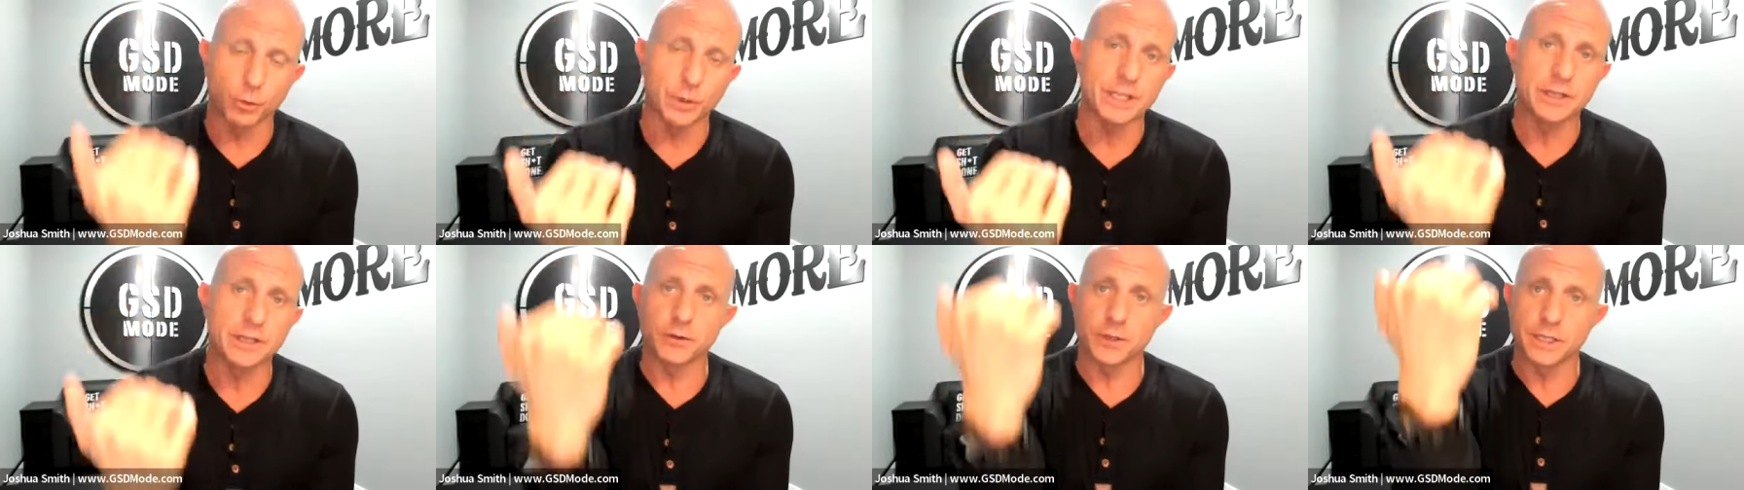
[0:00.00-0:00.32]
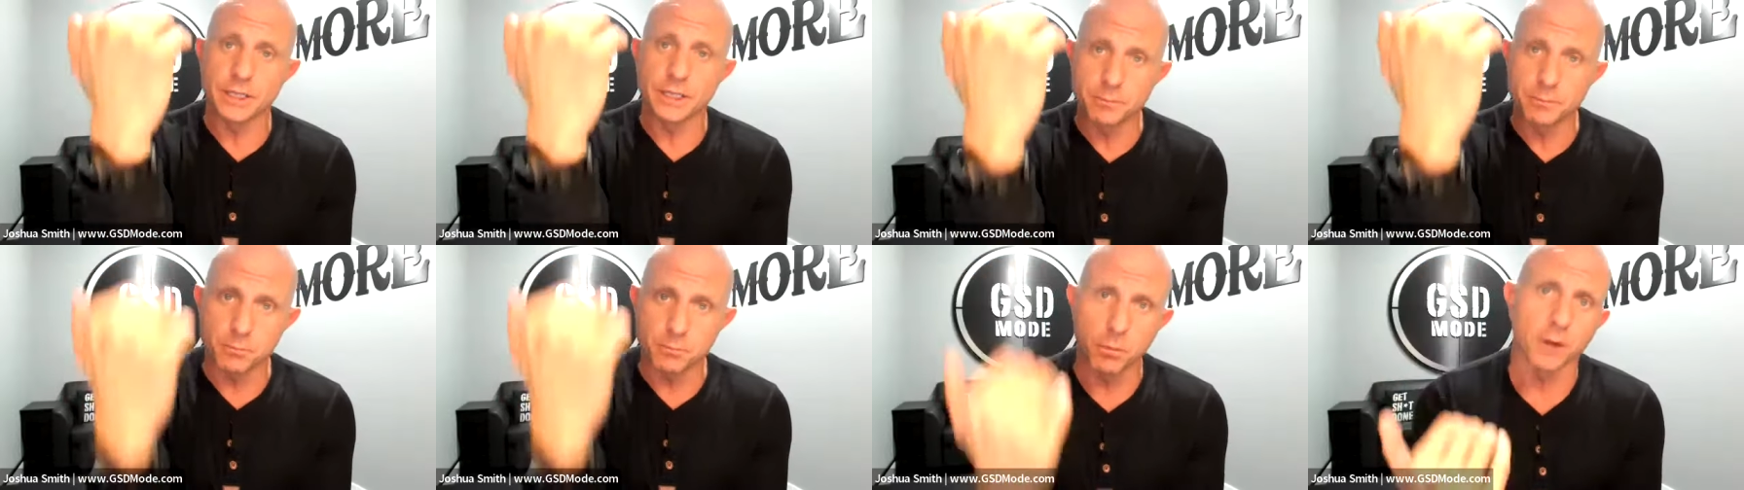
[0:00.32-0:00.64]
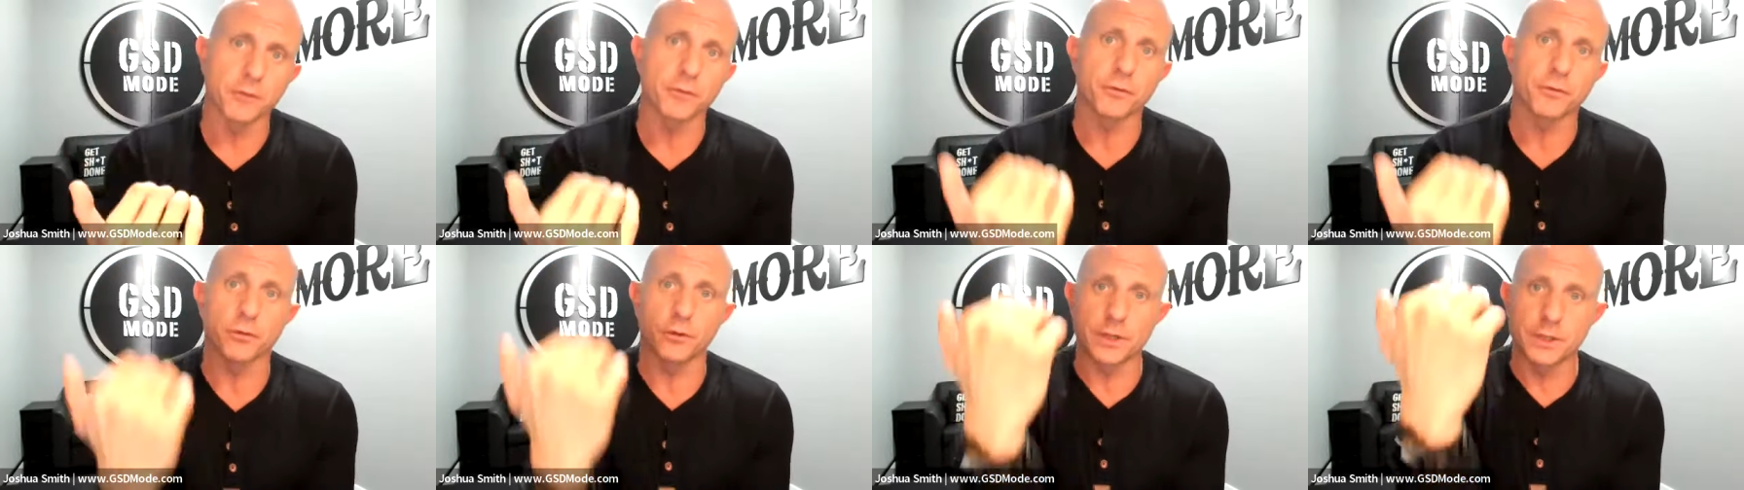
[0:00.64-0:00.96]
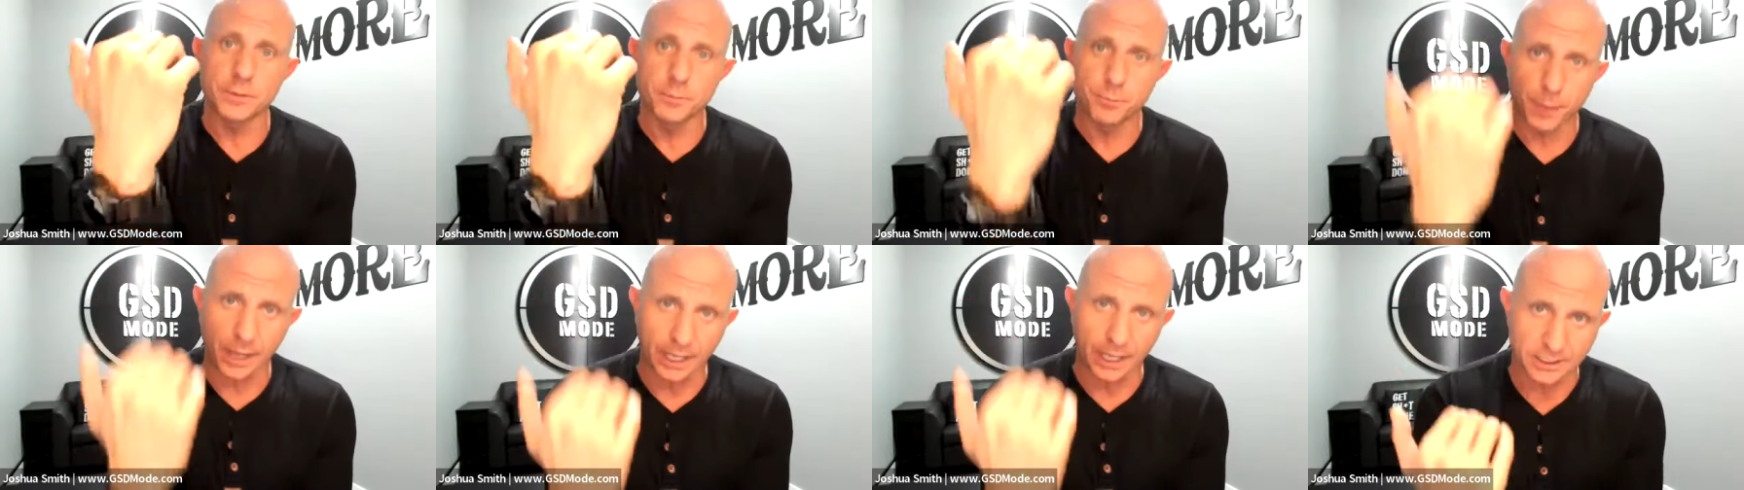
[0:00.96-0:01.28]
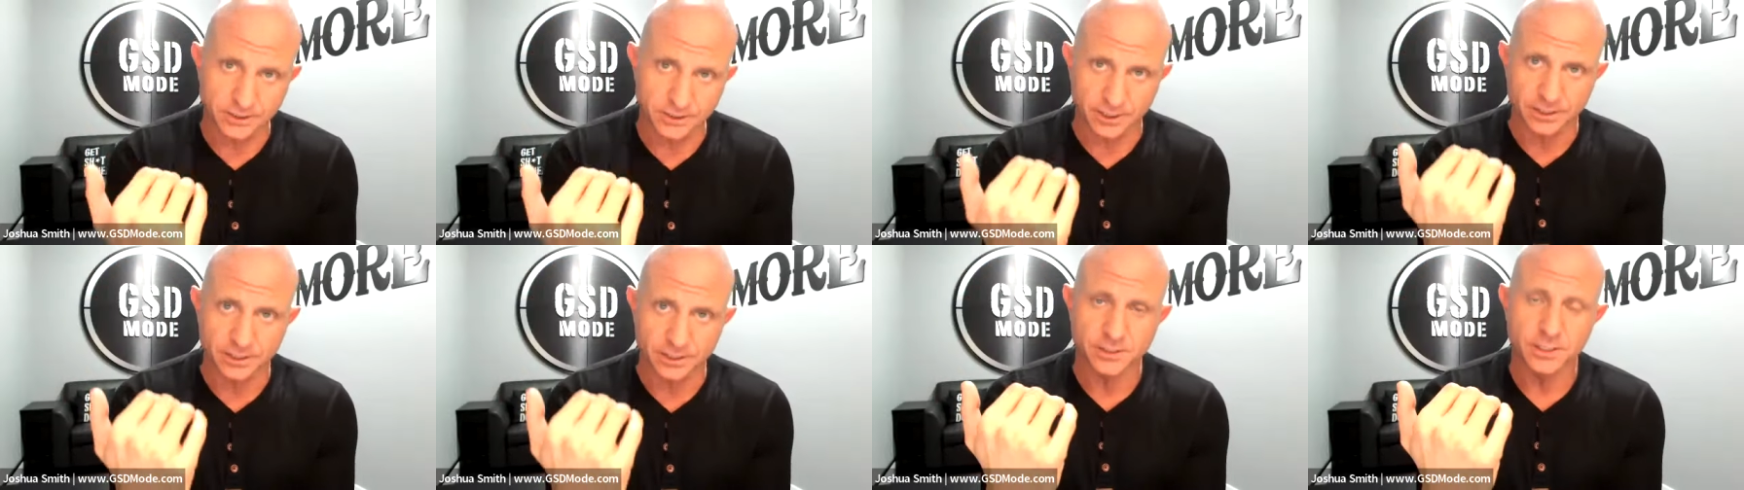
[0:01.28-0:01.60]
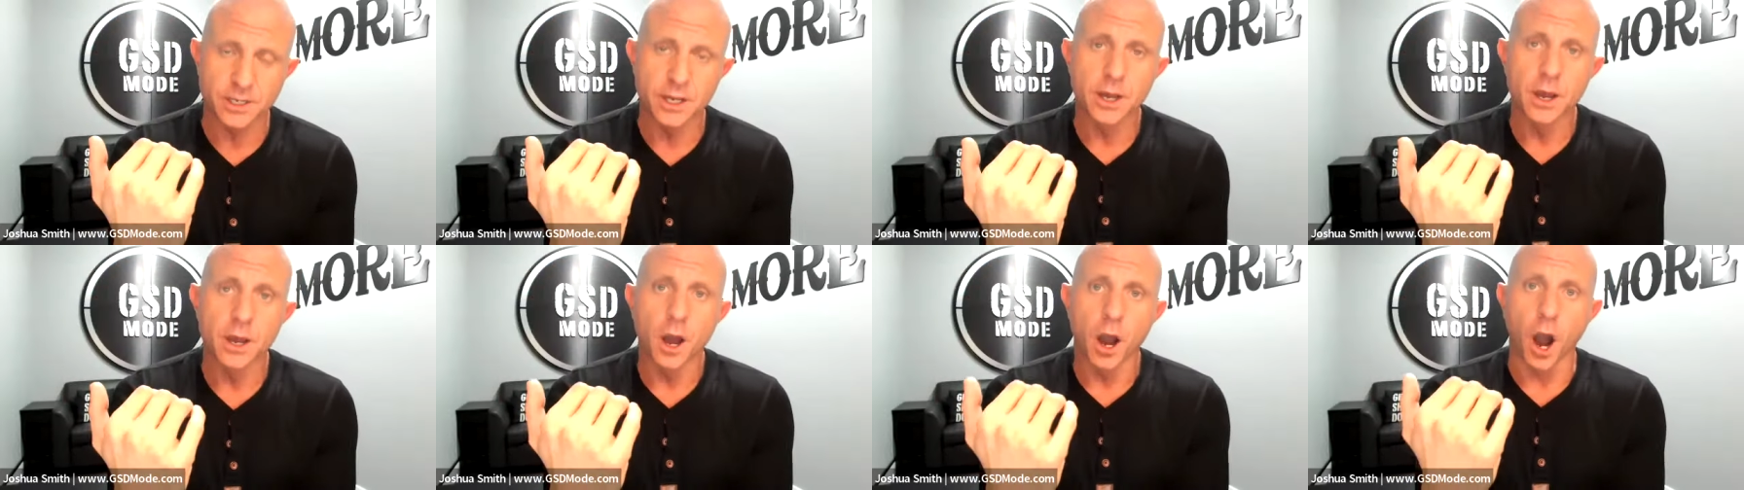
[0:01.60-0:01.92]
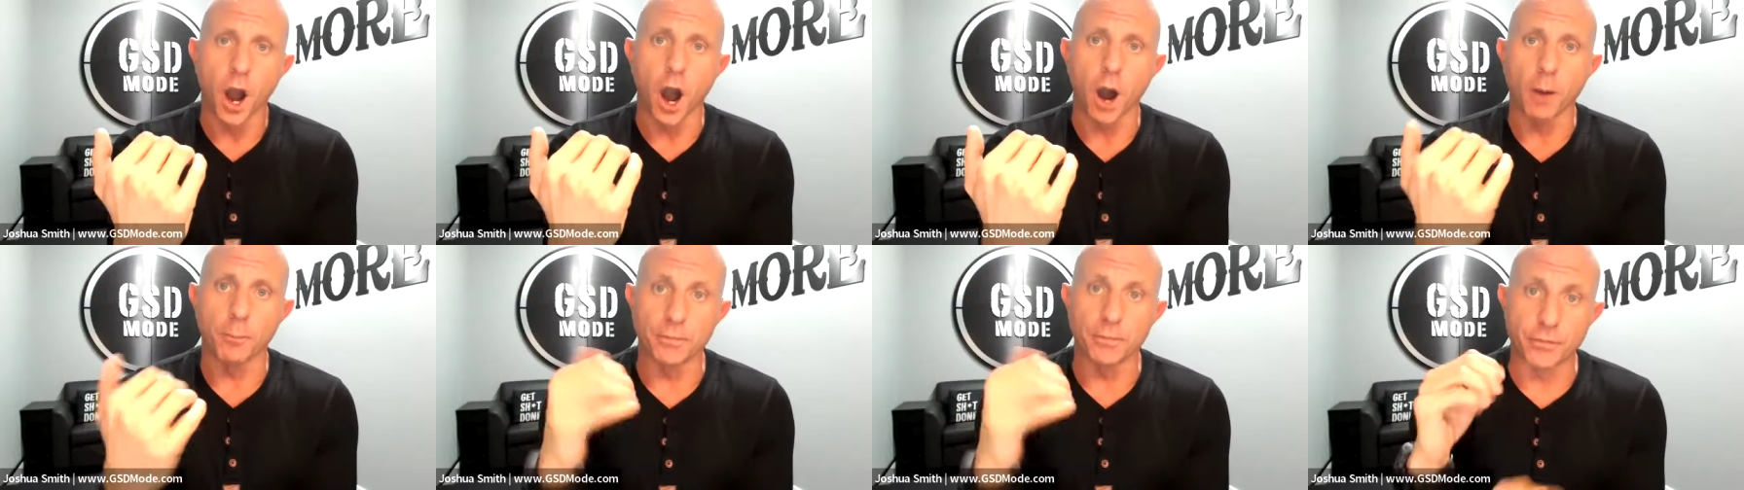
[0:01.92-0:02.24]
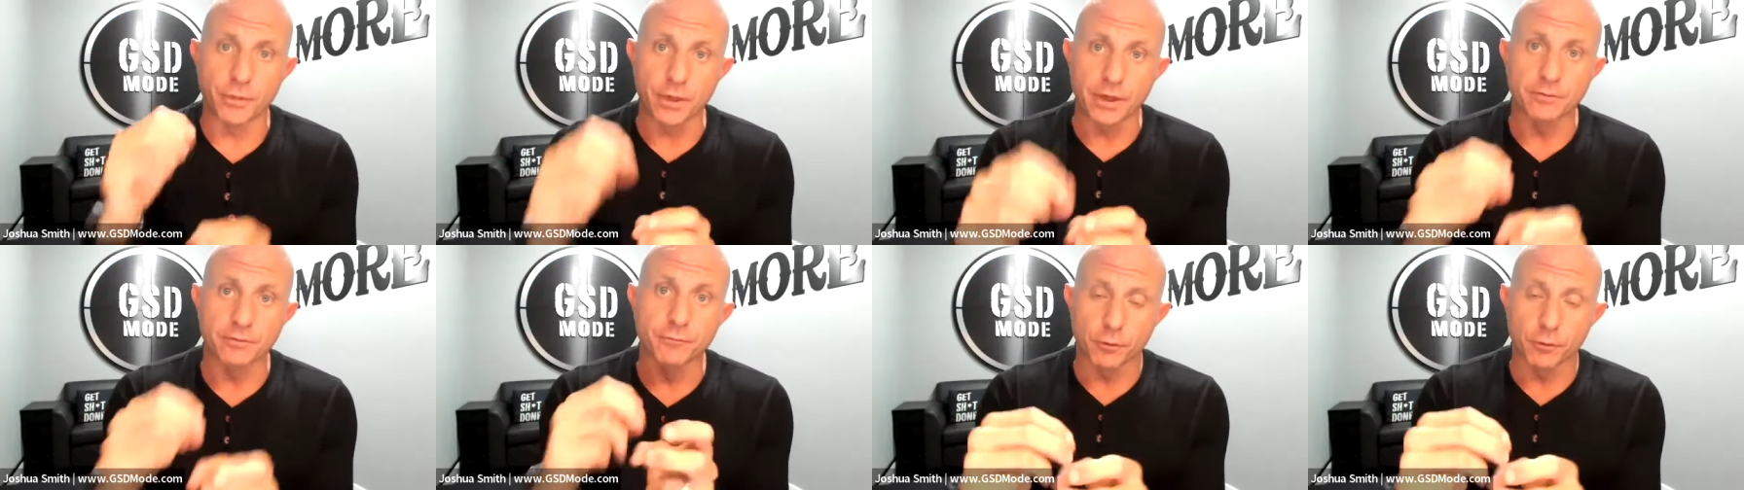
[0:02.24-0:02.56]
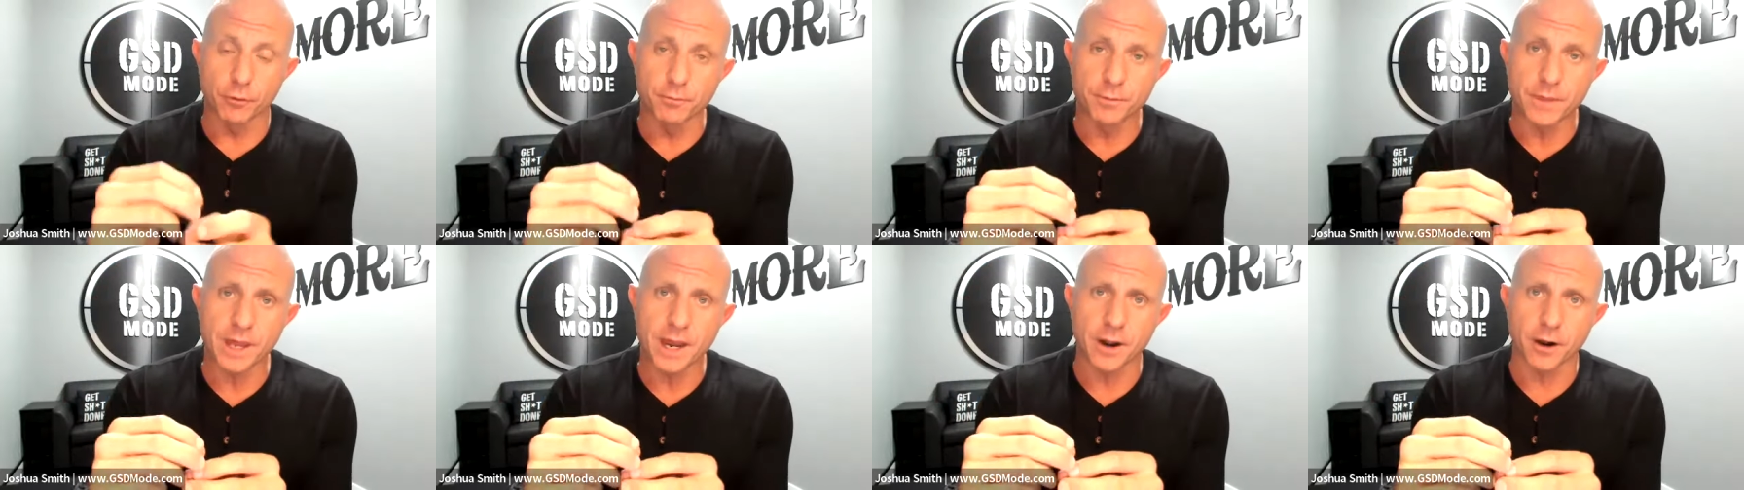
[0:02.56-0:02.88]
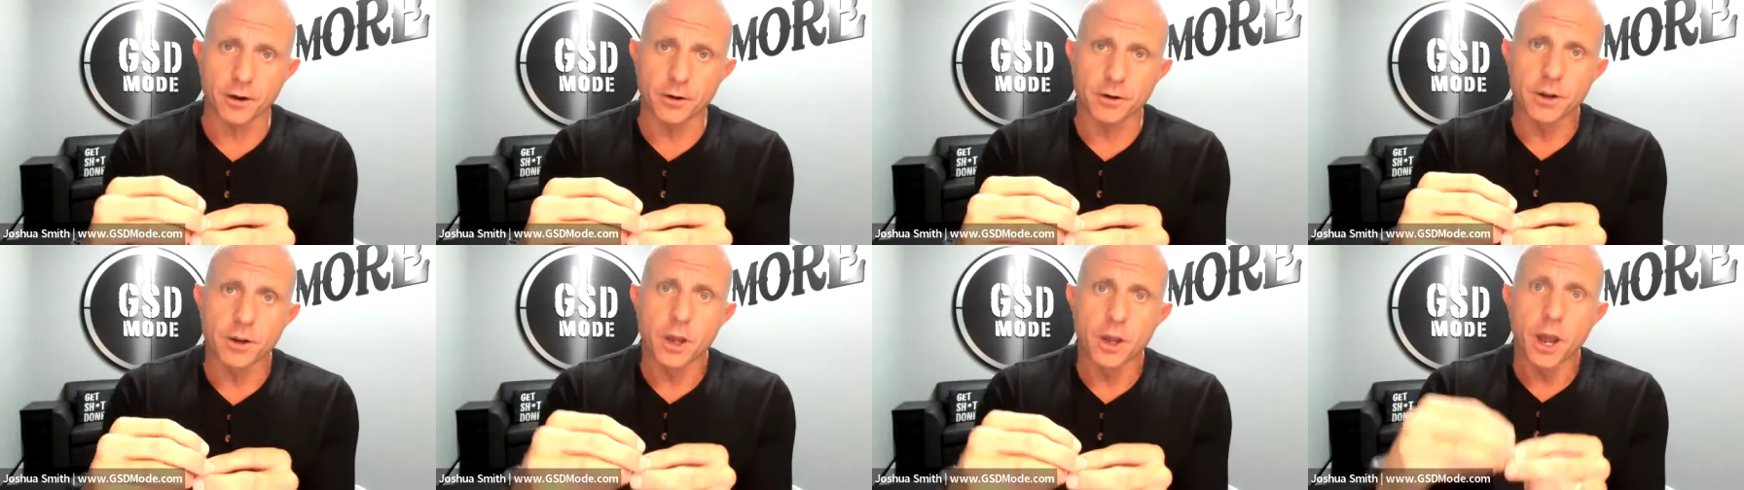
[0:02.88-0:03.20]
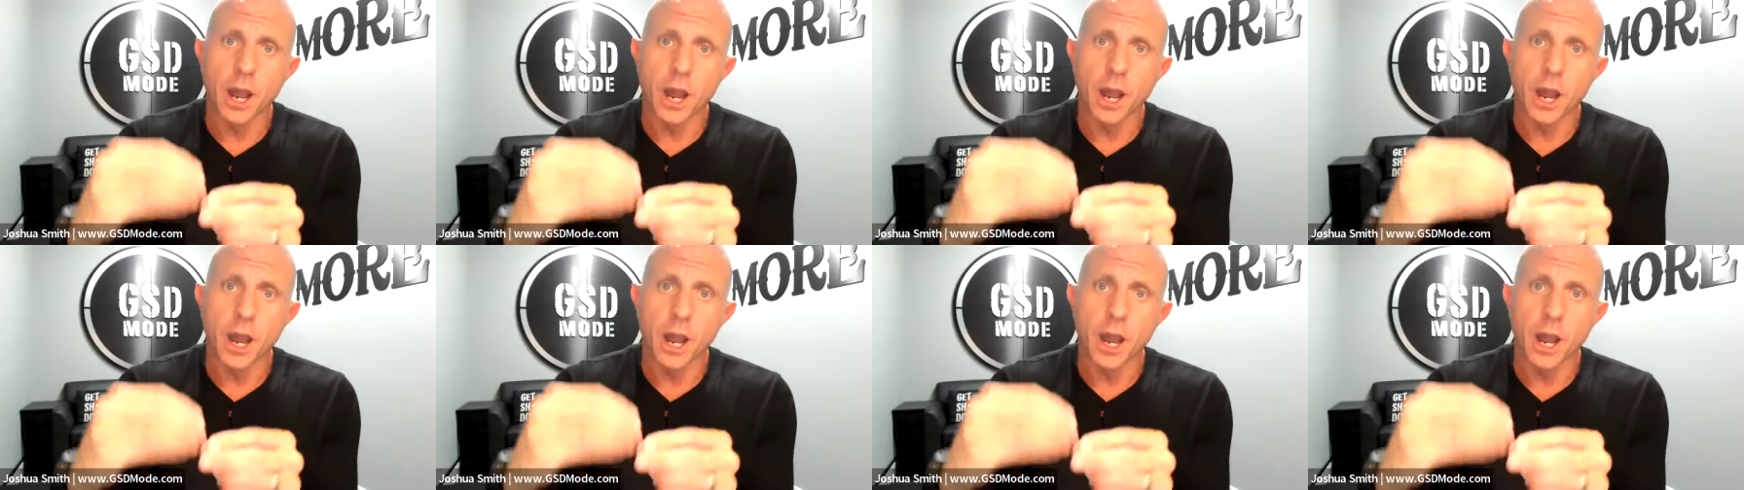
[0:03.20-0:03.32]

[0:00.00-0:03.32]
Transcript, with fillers: weekly, monthly basis? Um, then from there,